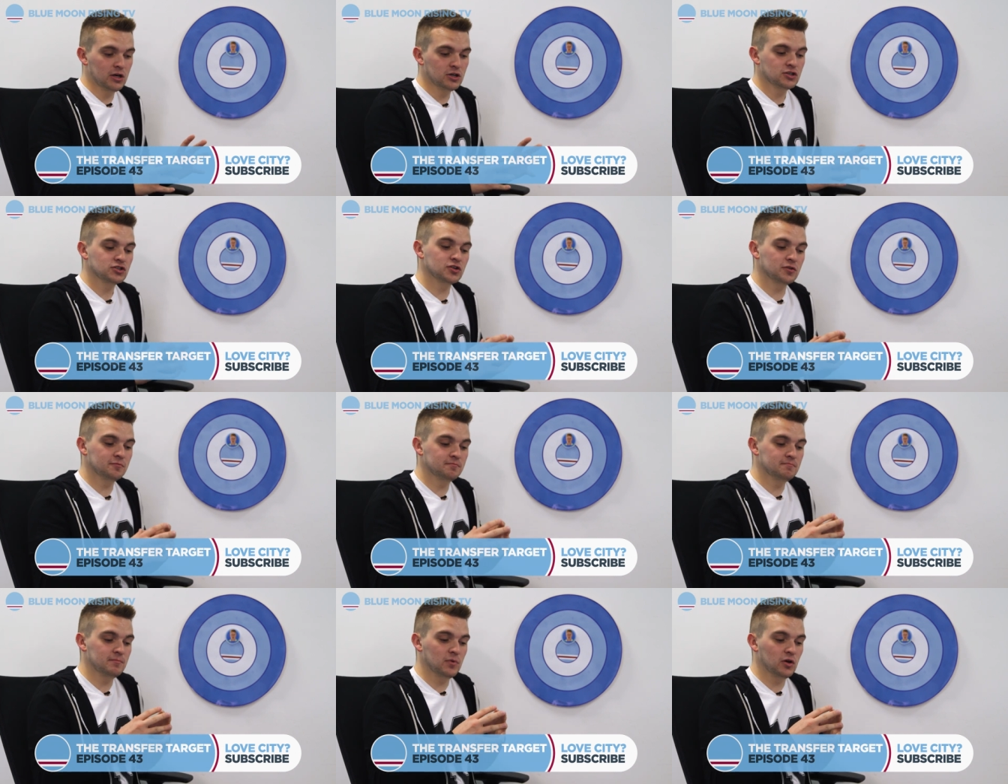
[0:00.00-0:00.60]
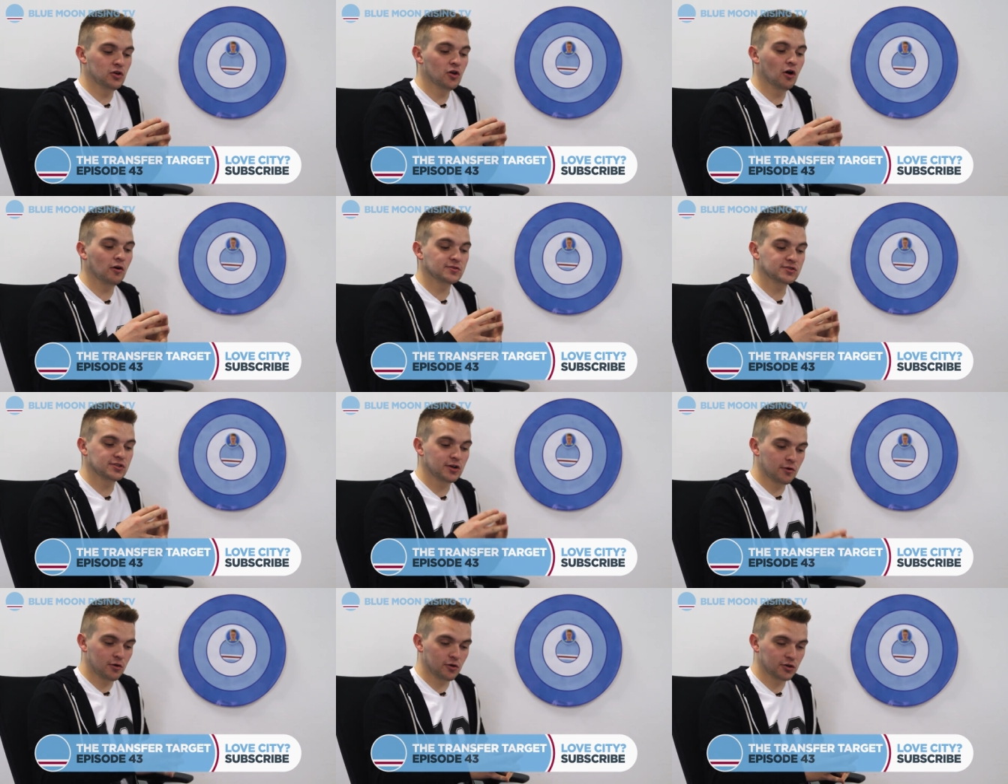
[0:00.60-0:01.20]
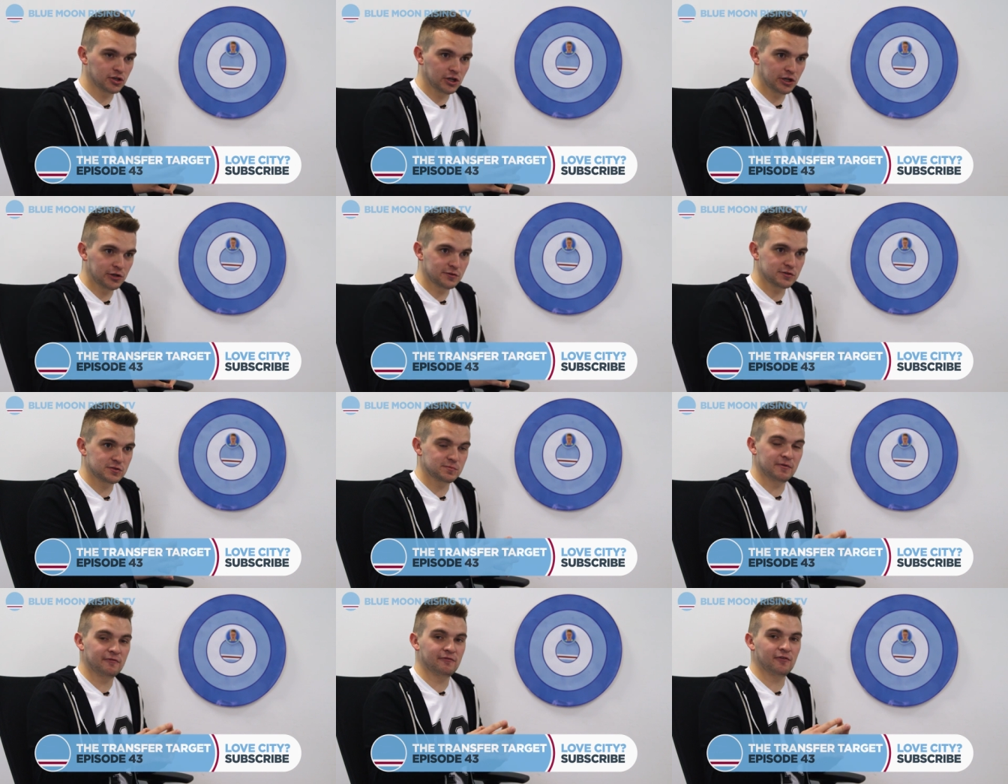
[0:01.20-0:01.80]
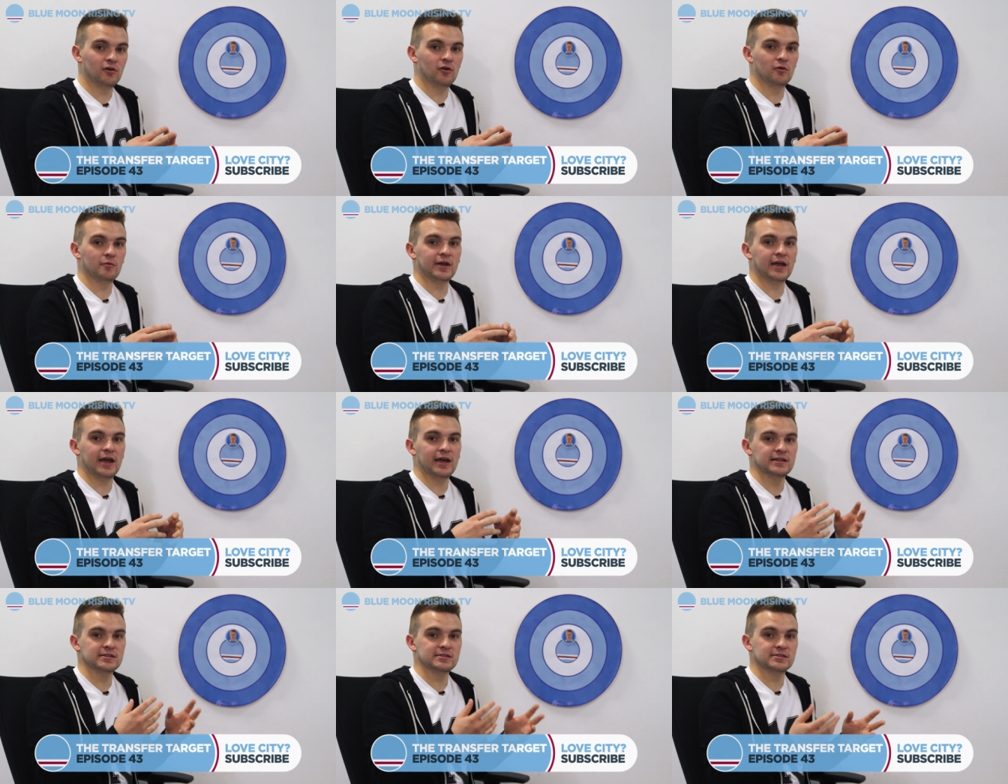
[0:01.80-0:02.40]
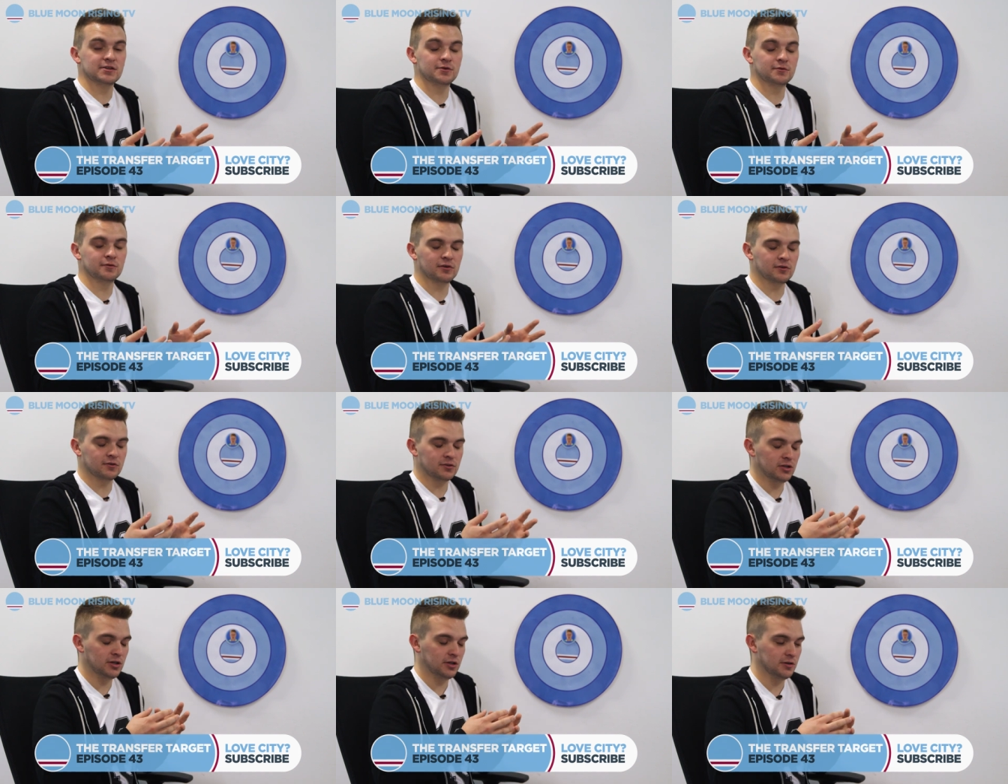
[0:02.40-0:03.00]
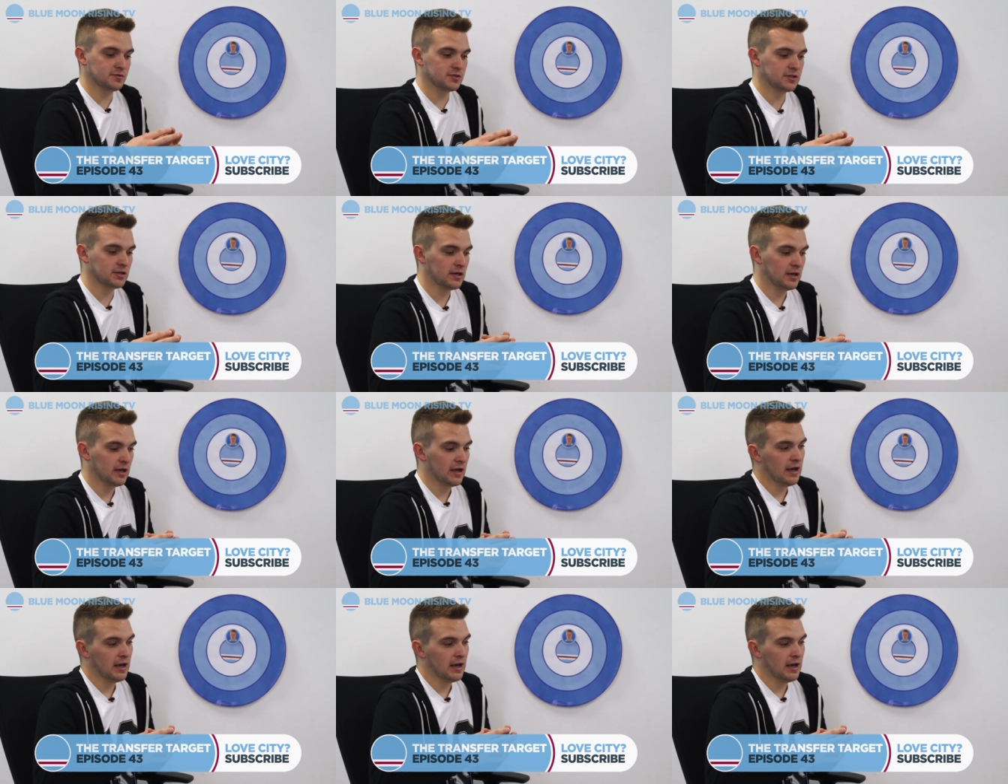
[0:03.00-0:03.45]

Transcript: Some not so good news before we get into the good news.